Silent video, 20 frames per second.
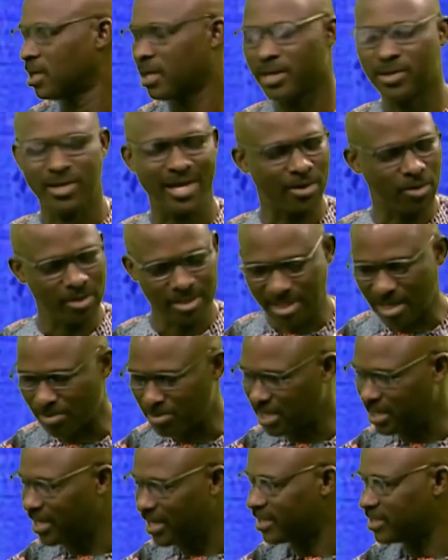You cannot tell
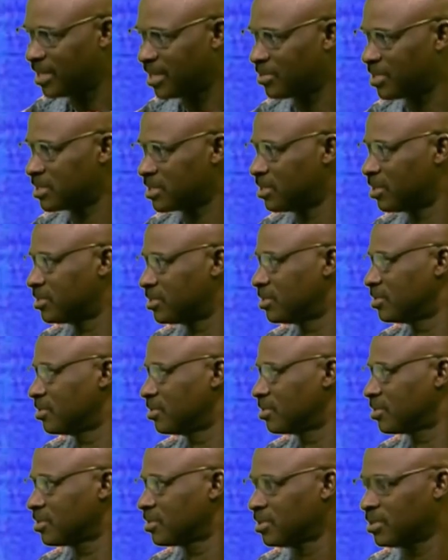me the Nigerian ministry doesn't
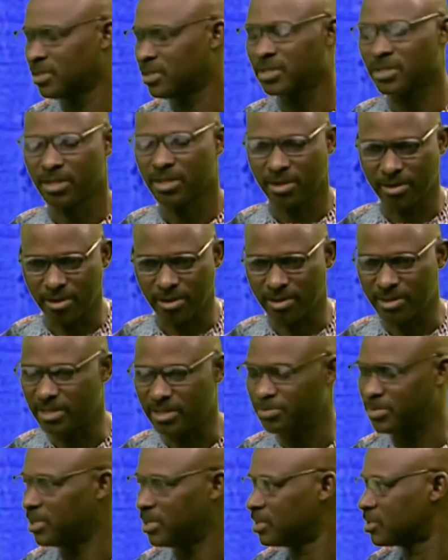know, or the
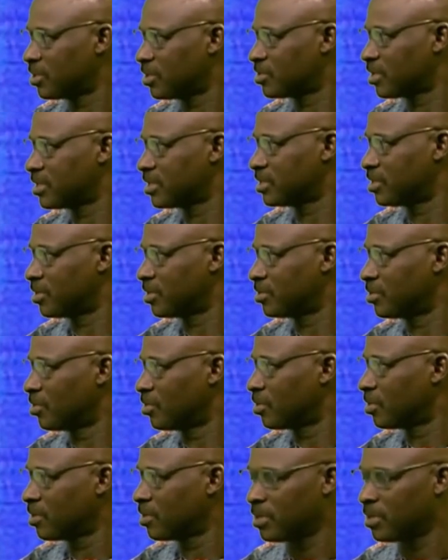police authorities don't know.